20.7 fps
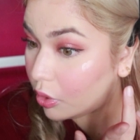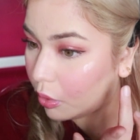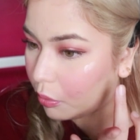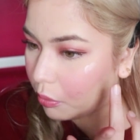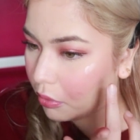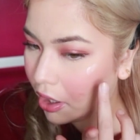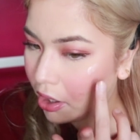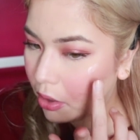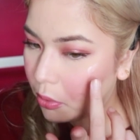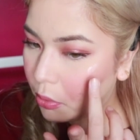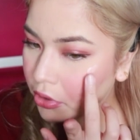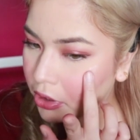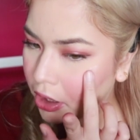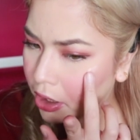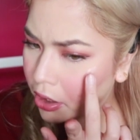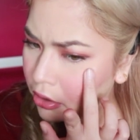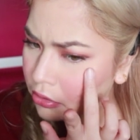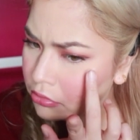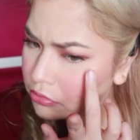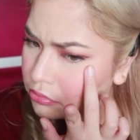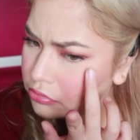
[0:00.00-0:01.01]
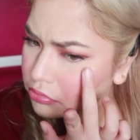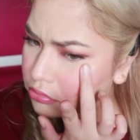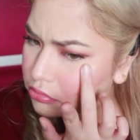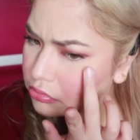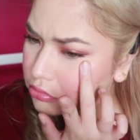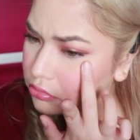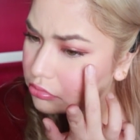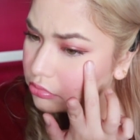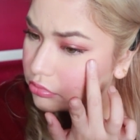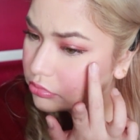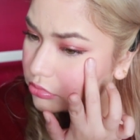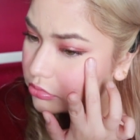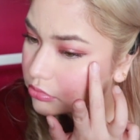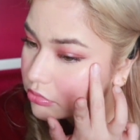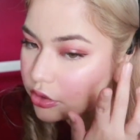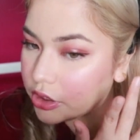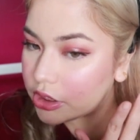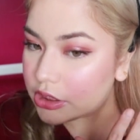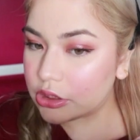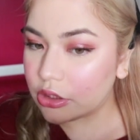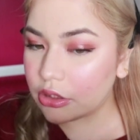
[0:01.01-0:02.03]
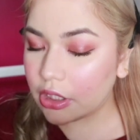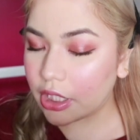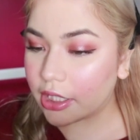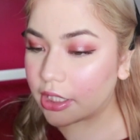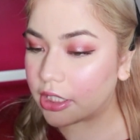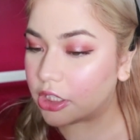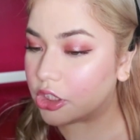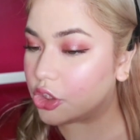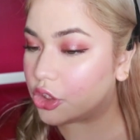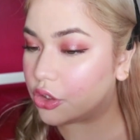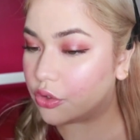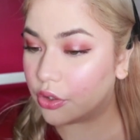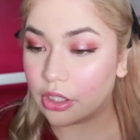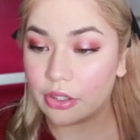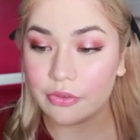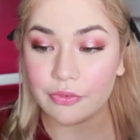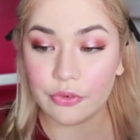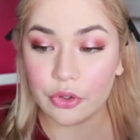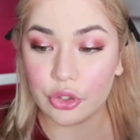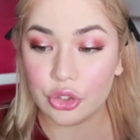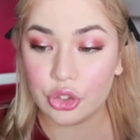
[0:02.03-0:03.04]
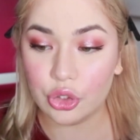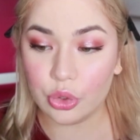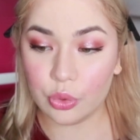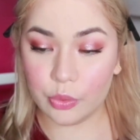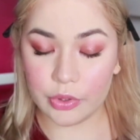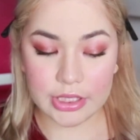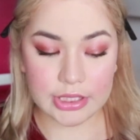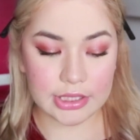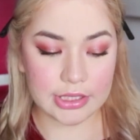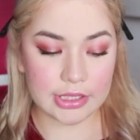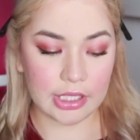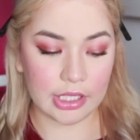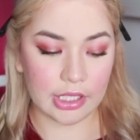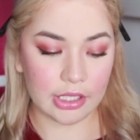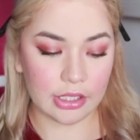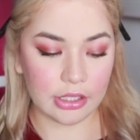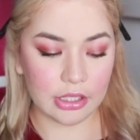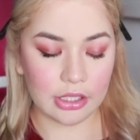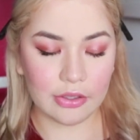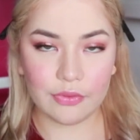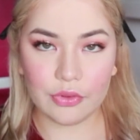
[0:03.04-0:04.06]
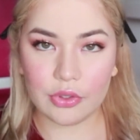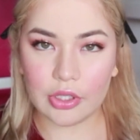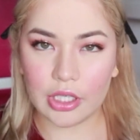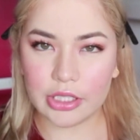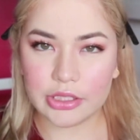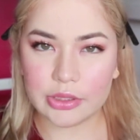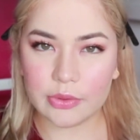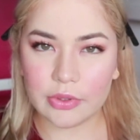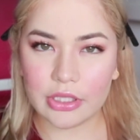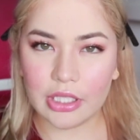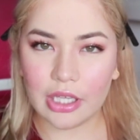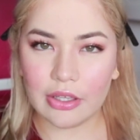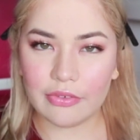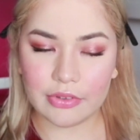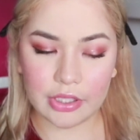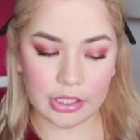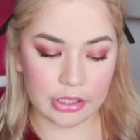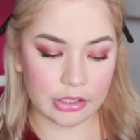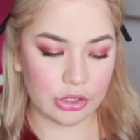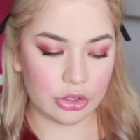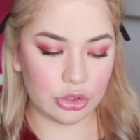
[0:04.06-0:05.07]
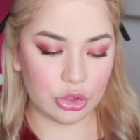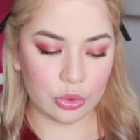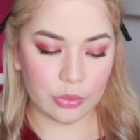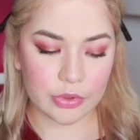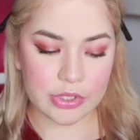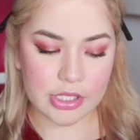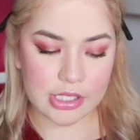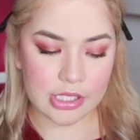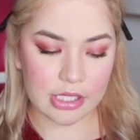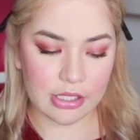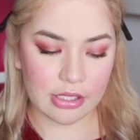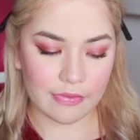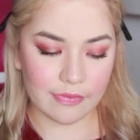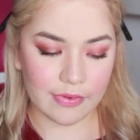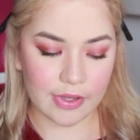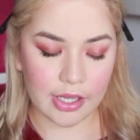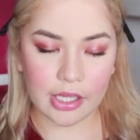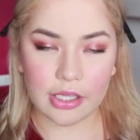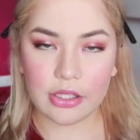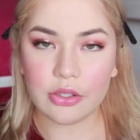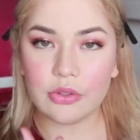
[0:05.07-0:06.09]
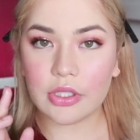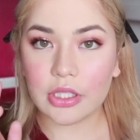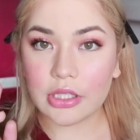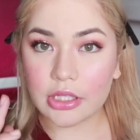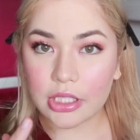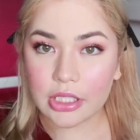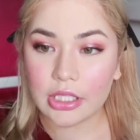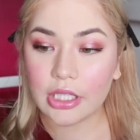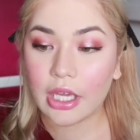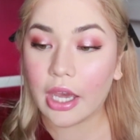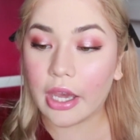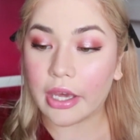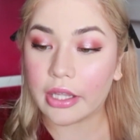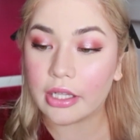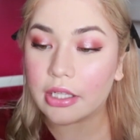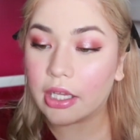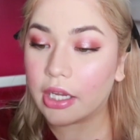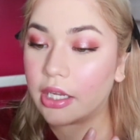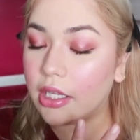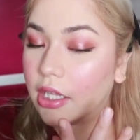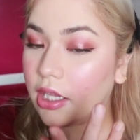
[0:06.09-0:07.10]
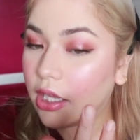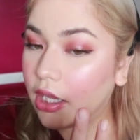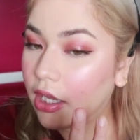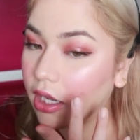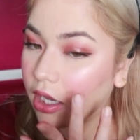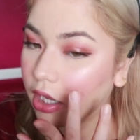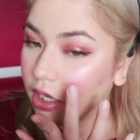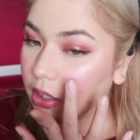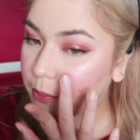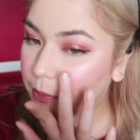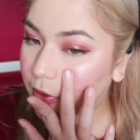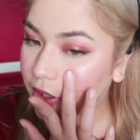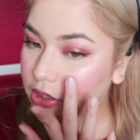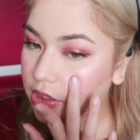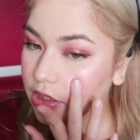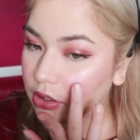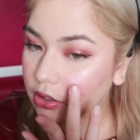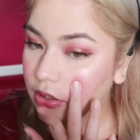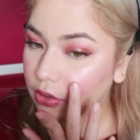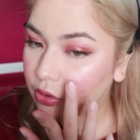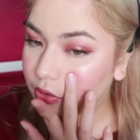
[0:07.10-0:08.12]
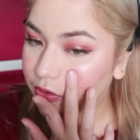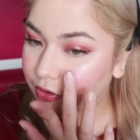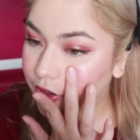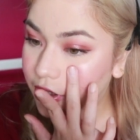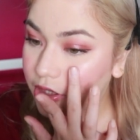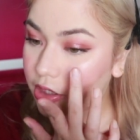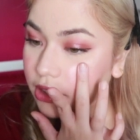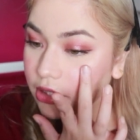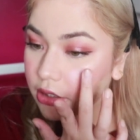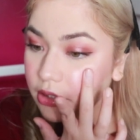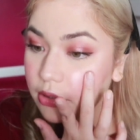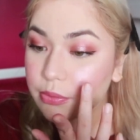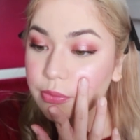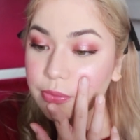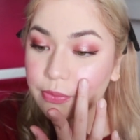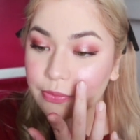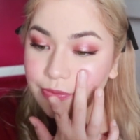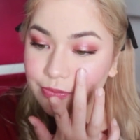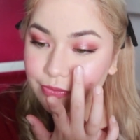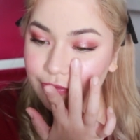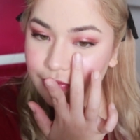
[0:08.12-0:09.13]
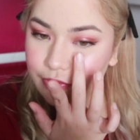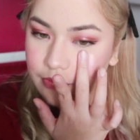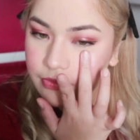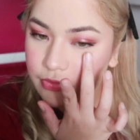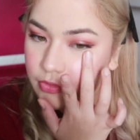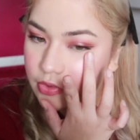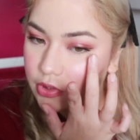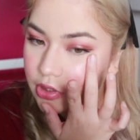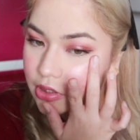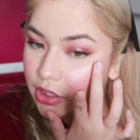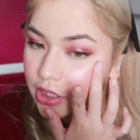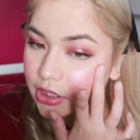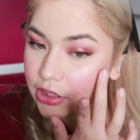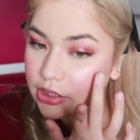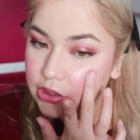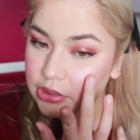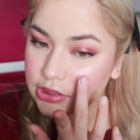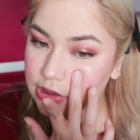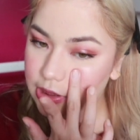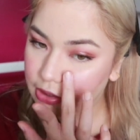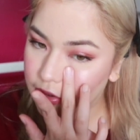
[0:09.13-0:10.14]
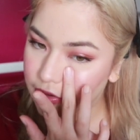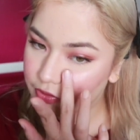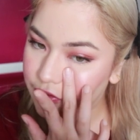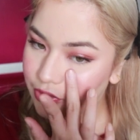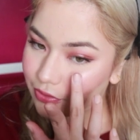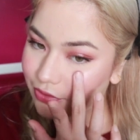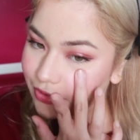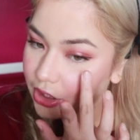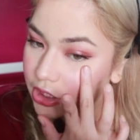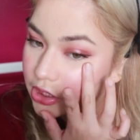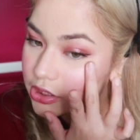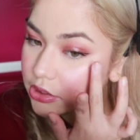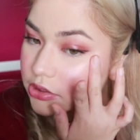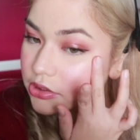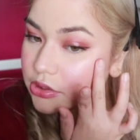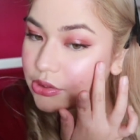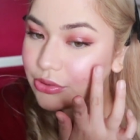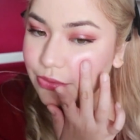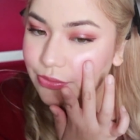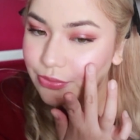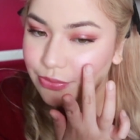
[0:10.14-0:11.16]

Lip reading: Alright, okay. Okay, so like a trick for dewy skin, if you guys want to have like the dewy skin effect, you can take the highlight and pat it over here. Like this side of your face.